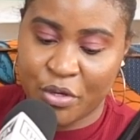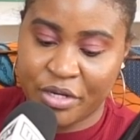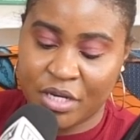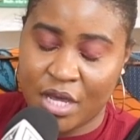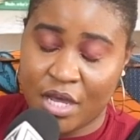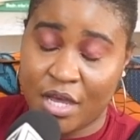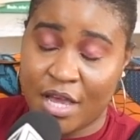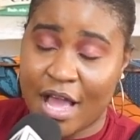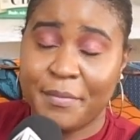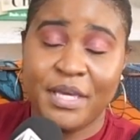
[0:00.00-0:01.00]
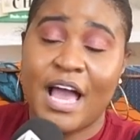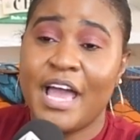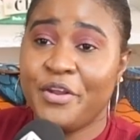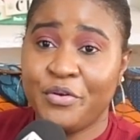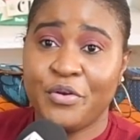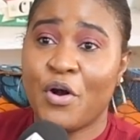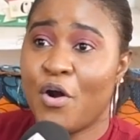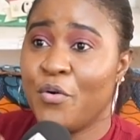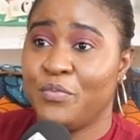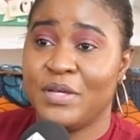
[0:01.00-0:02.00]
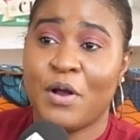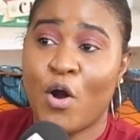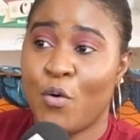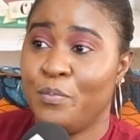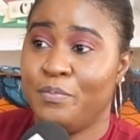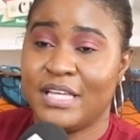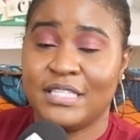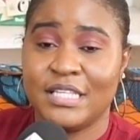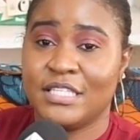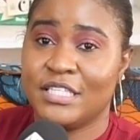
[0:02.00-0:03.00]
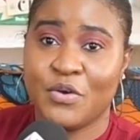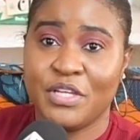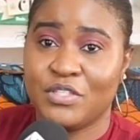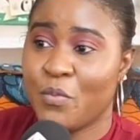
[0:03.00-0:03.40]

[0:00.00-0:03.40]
But I mean, I don't know how best this is going